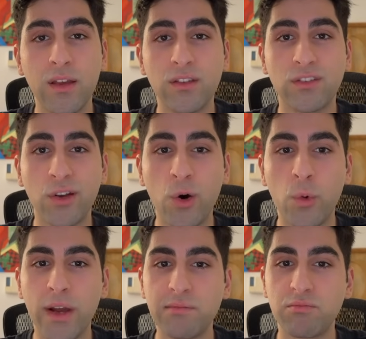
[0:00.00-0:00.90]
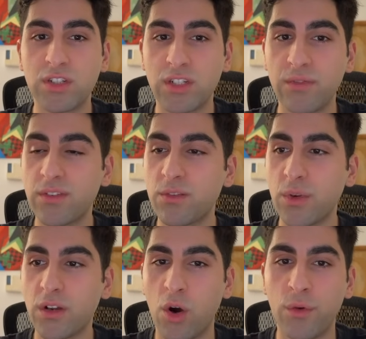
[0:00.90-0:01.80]
So white shifts his
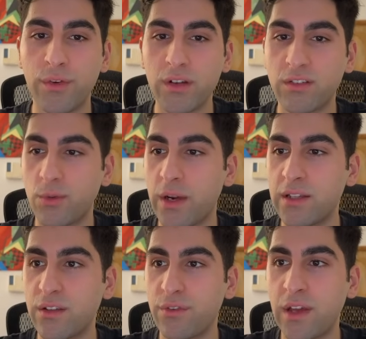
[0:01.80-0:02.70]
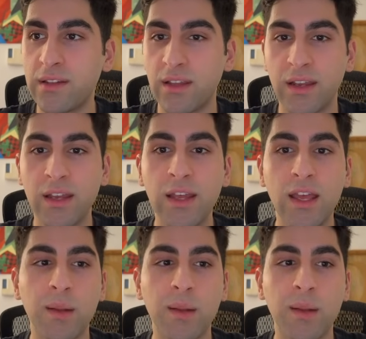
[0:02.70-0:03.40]
rook over a square defending,